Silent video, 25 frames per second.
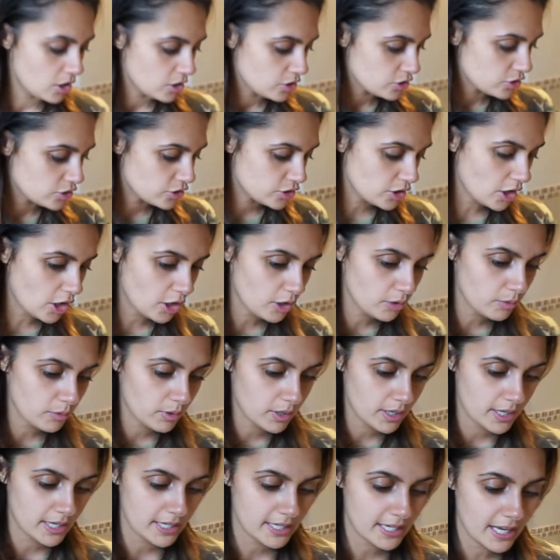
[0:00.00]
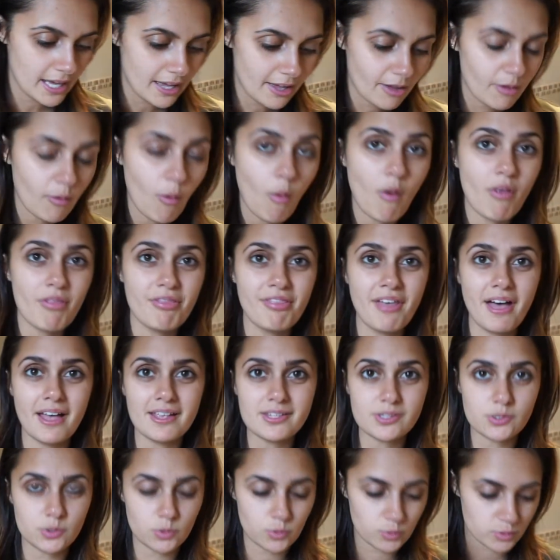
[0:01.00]
So now
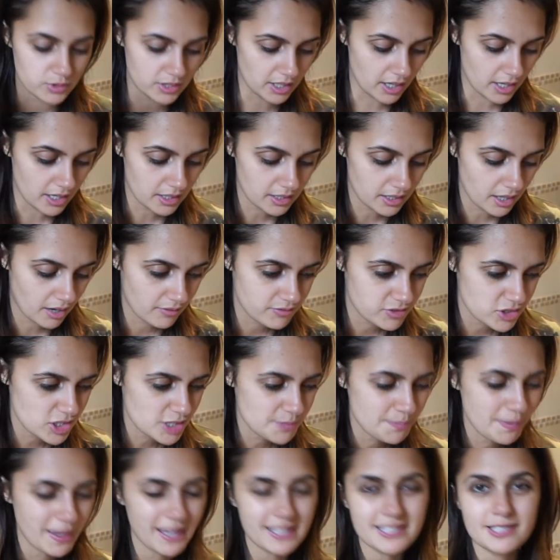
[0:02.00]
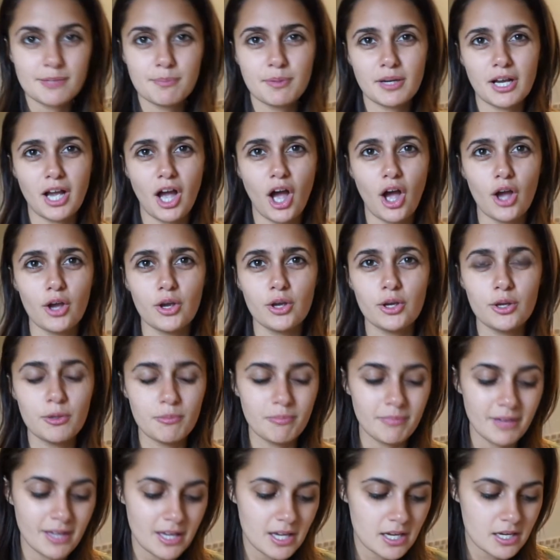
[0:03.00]
that's all done, I've just picked up a
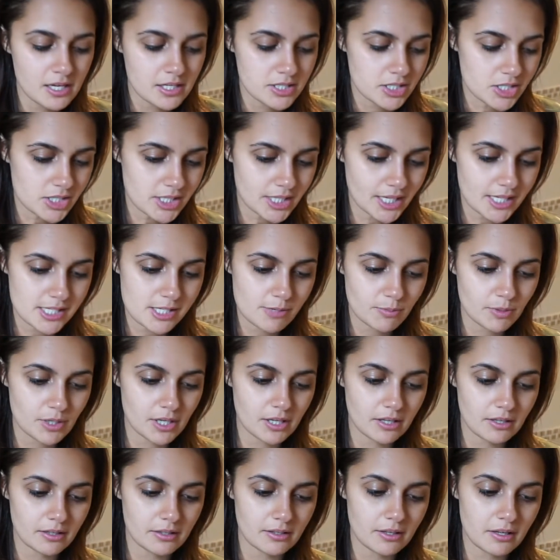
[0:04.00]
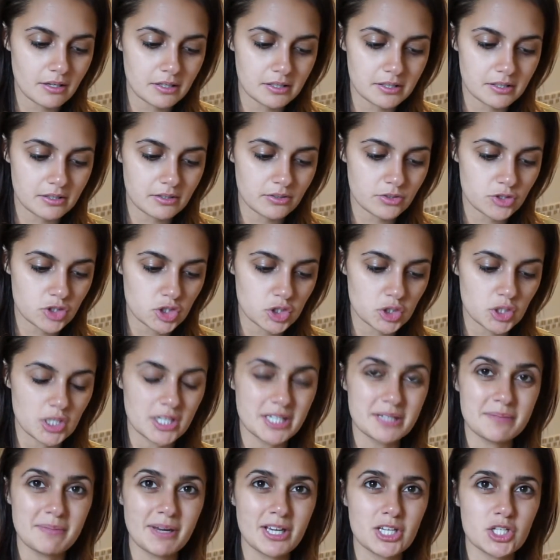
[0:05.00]
comb just in case I want to like try
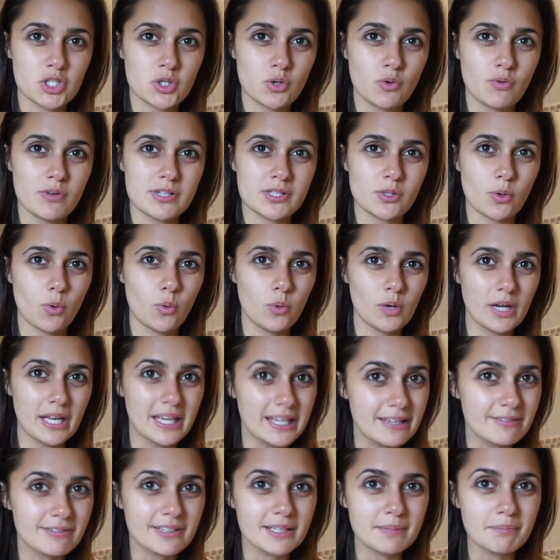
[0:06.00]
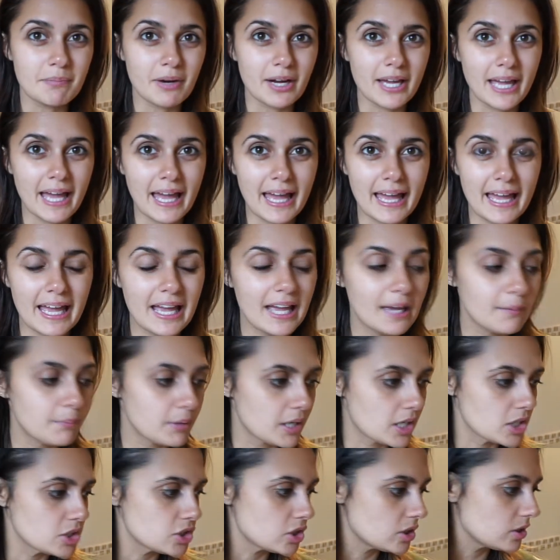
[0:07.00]
and make sure it's all even in my hair,
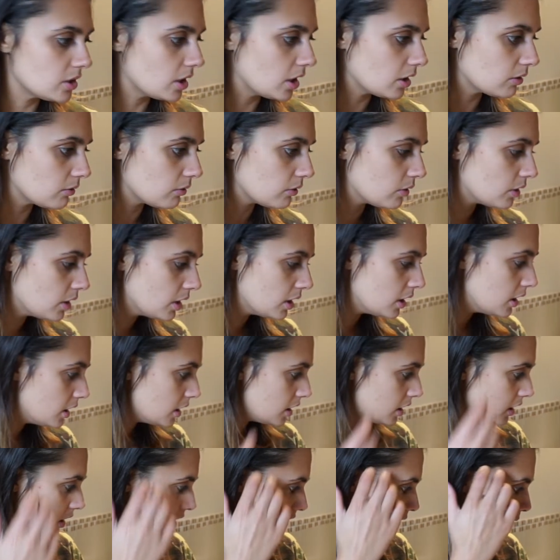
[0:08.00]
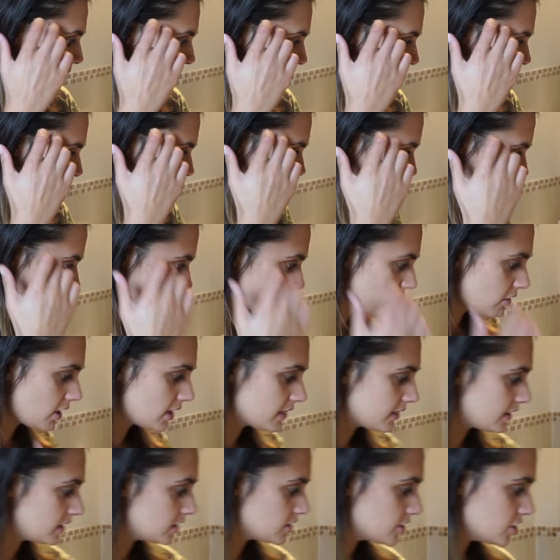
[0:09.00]
but I don't know whether that's the
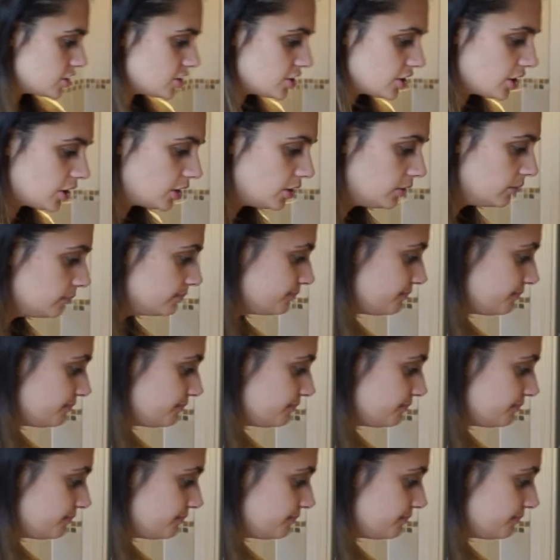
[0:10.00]
right thing to do.